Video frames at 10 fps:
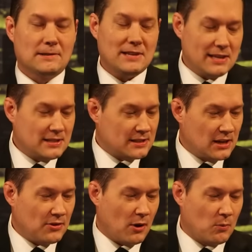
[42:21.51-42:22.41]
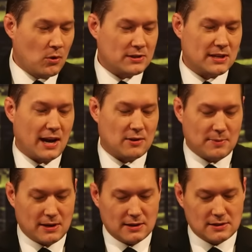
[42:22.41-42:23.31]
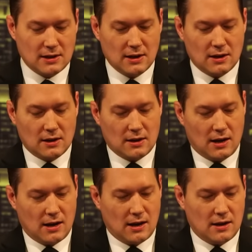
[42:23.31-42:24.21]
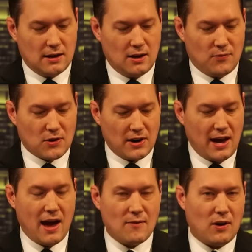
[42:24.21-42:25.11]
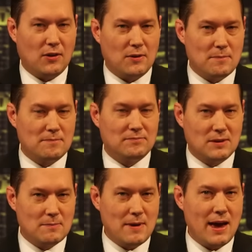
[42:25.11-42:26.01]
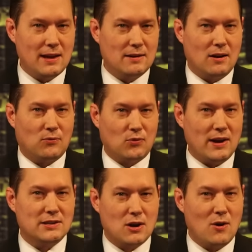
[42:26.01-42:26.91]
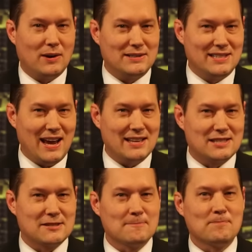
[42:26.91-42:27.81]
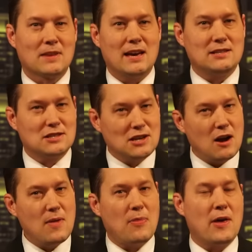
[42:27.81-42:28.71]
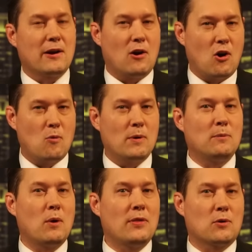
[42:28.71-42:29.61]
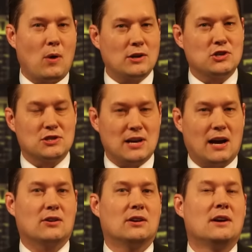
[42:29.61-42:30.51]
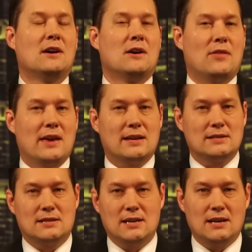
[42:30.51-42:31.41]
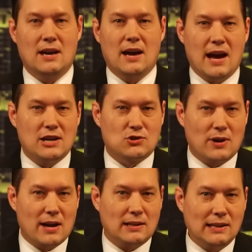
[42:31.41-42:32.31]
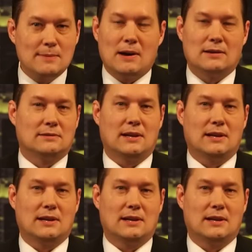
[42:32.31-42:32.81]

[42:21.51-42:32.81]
See, this is good, though. It works together because if you're going to have all the men afraid to go on dates, it's good that they're home when they're watching soccer. They can see Adriana Lima.